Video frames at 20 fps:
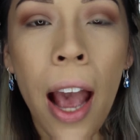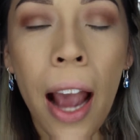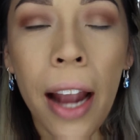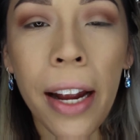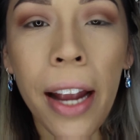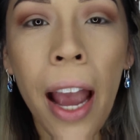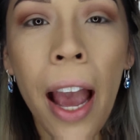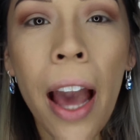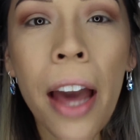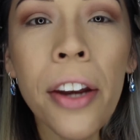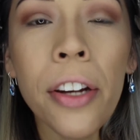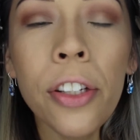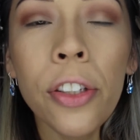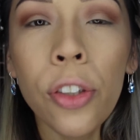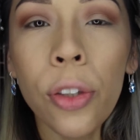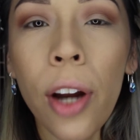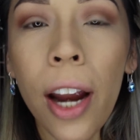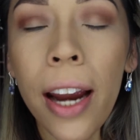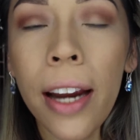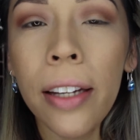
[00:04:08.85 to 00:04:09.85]
I had
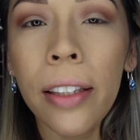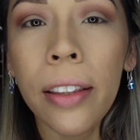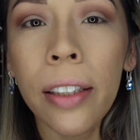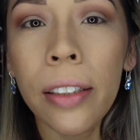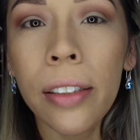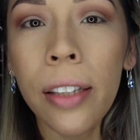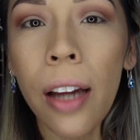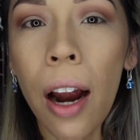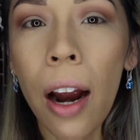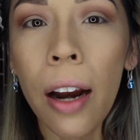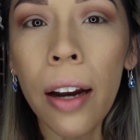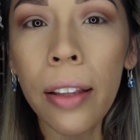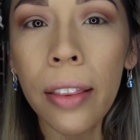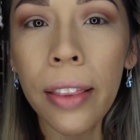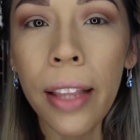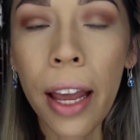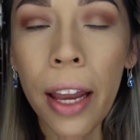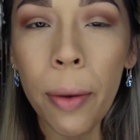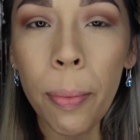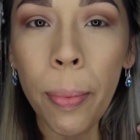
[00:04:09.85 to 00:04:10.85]
tried the
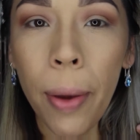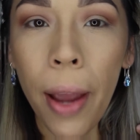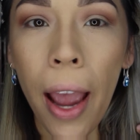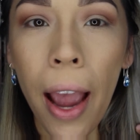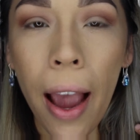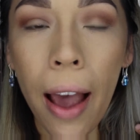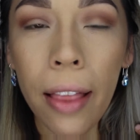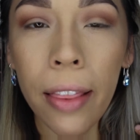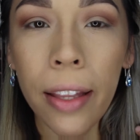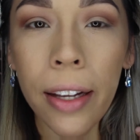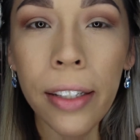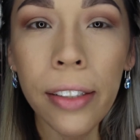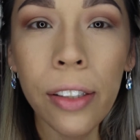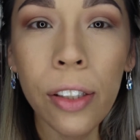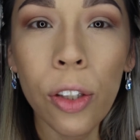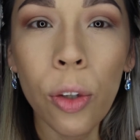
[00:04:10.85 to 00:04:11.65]
Tartelette palette,